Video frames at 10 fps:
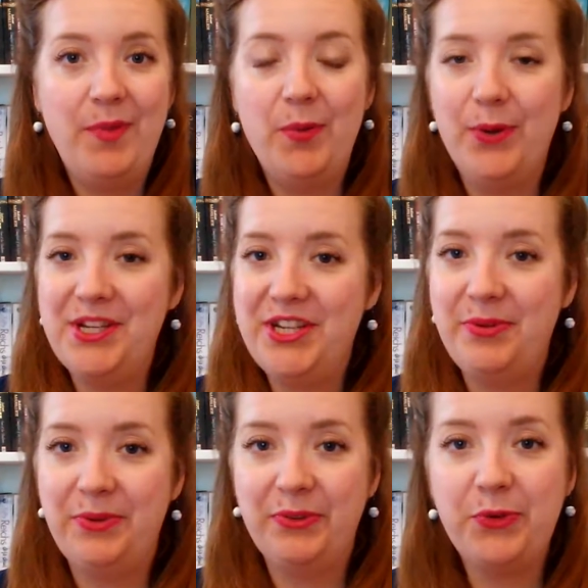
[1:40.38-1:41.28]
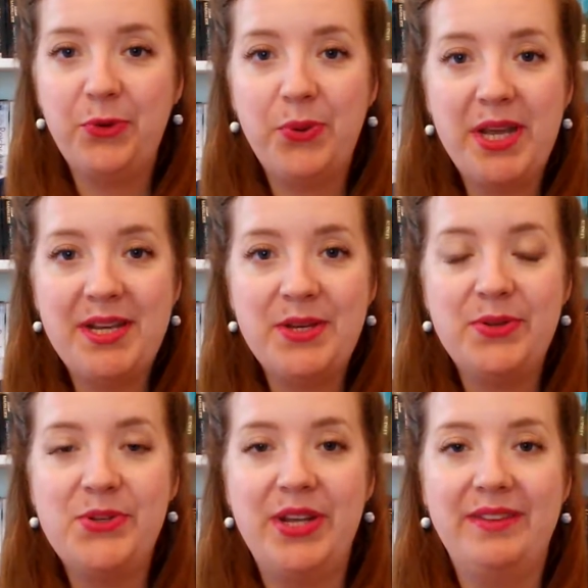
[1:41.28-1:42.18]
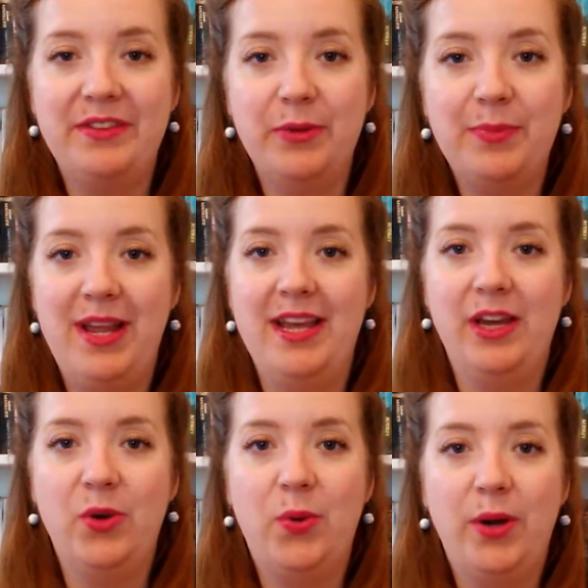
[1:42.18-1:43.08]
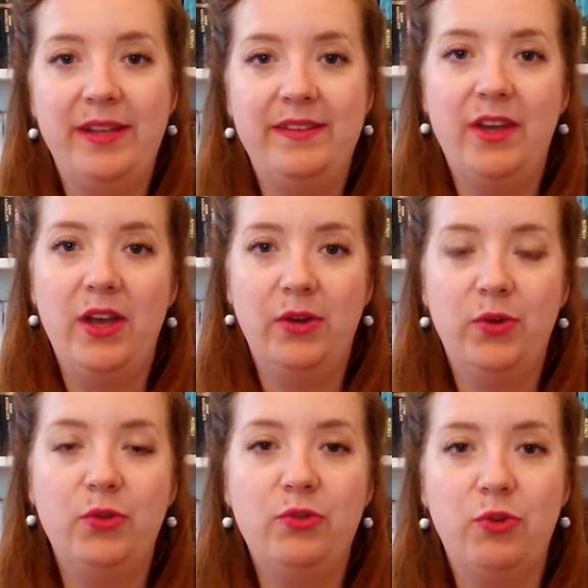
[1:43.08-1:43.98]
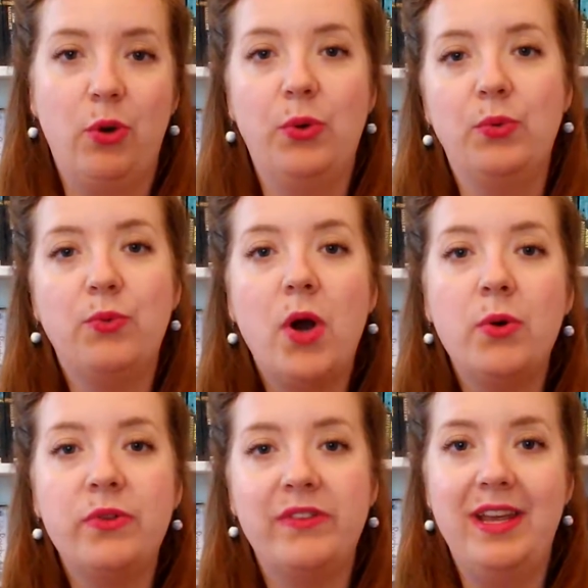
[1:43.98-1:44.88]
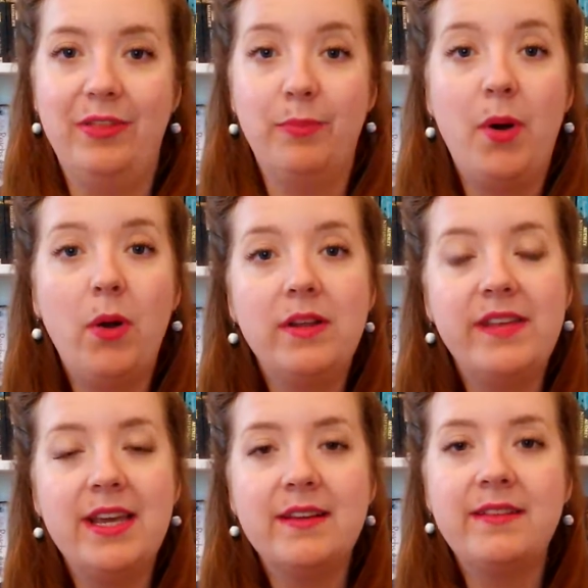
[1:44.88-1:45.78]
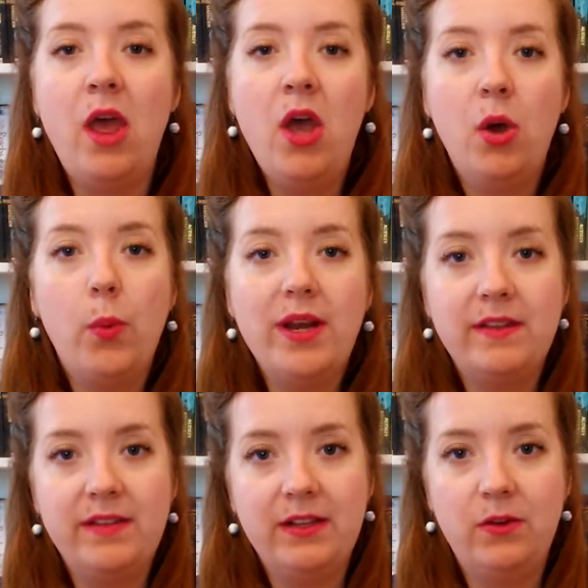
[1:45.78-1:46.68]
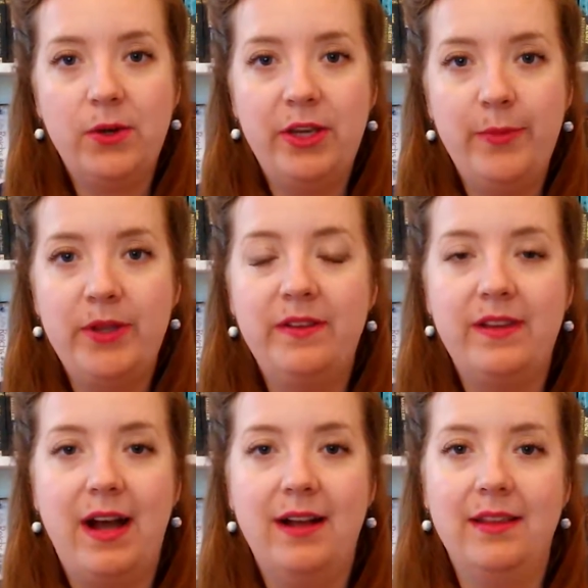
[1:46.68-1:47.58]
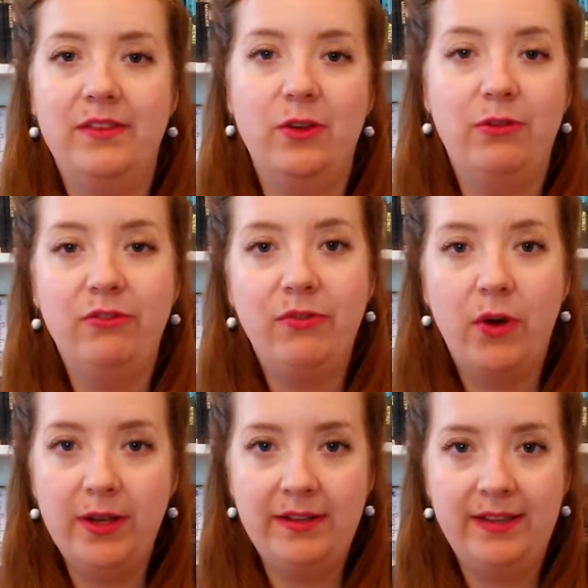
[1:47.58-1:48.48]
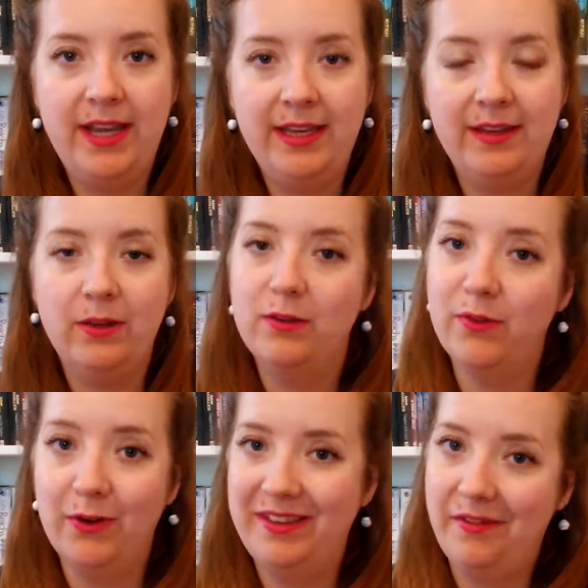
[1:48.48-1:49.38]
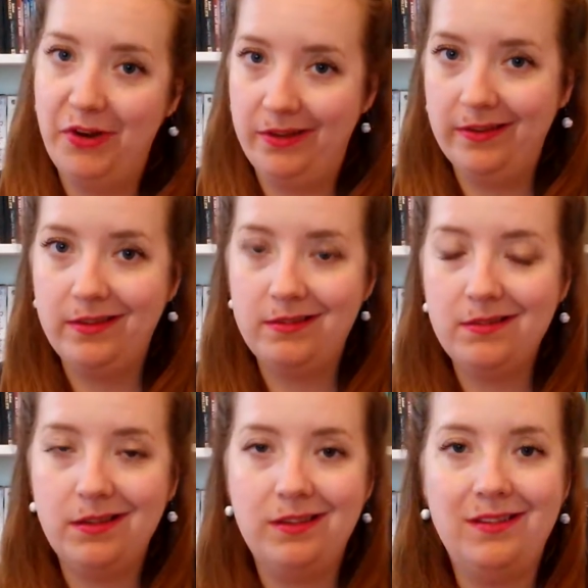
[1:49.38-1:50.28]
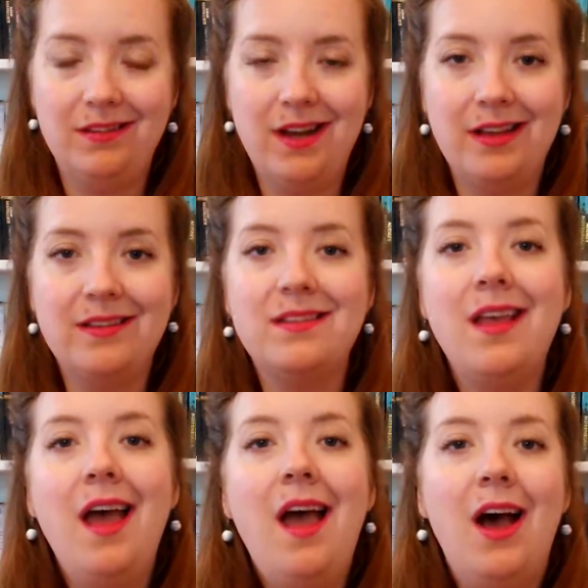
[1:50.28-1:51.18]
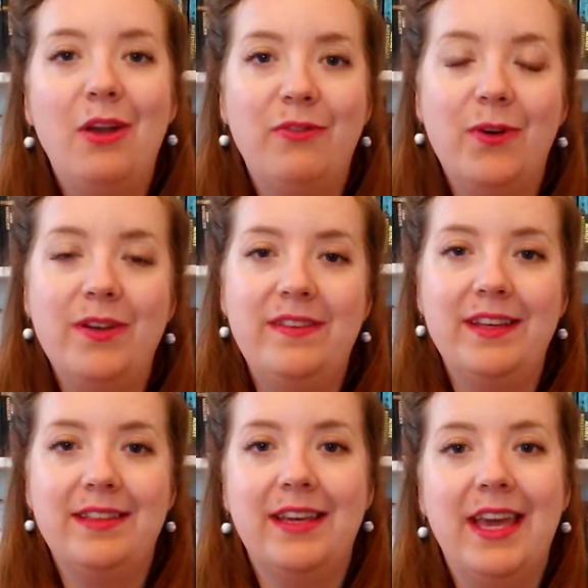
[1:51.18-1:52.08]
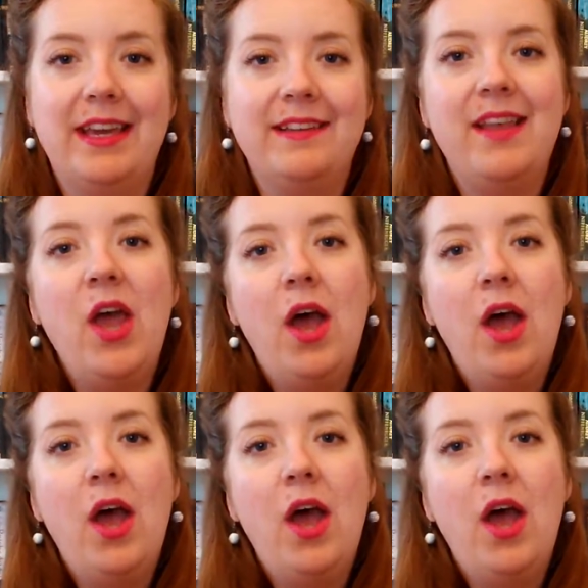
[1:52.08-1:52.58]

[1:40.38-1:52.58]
When she was queen, she ended up playing quite strong roles in the politics, witnessing documents and advising, as far as the evidence suggests, advising the kings,